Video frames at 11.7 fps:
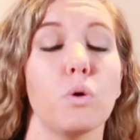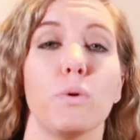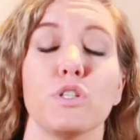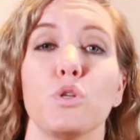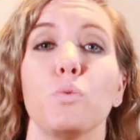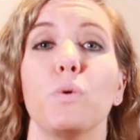or
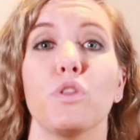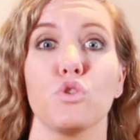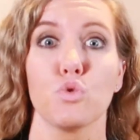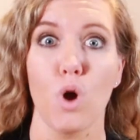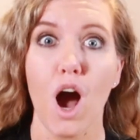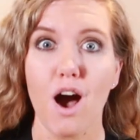want to
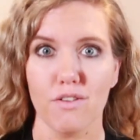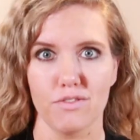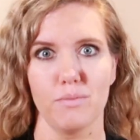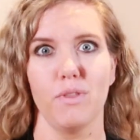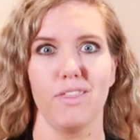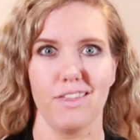withdraw
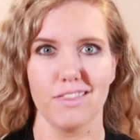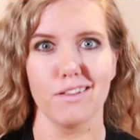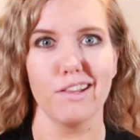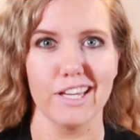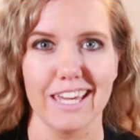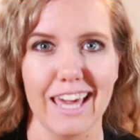from the thing
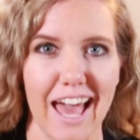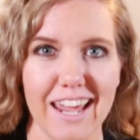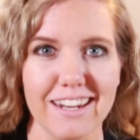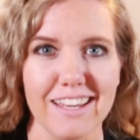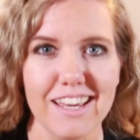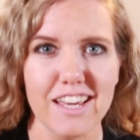they're looking
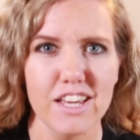at.